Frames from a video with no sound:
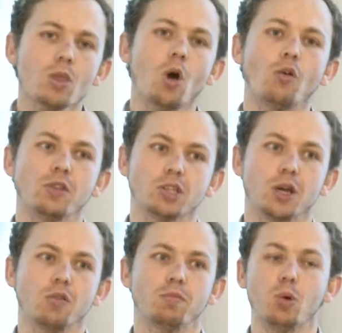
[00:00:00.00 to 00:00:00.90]

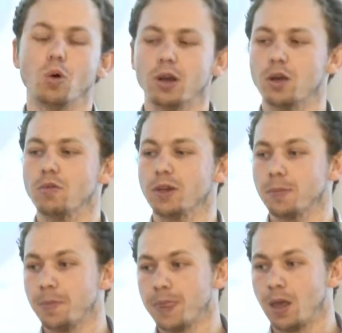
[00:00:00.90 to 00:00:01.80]
off-the-shelf bought clothing.
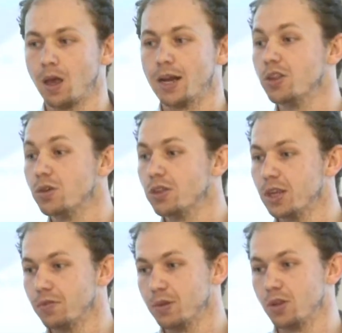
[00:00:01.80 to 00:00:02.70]
And as you can see
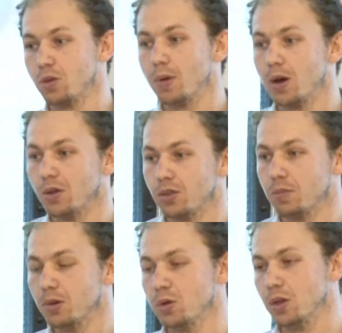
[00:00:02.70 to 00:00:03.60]
from the two bars, the
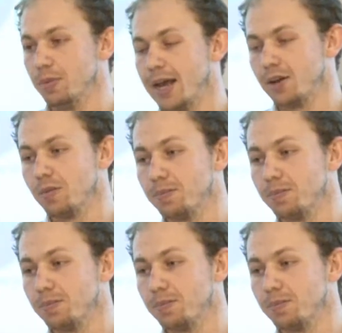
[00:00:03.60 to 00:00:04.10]
blue and the black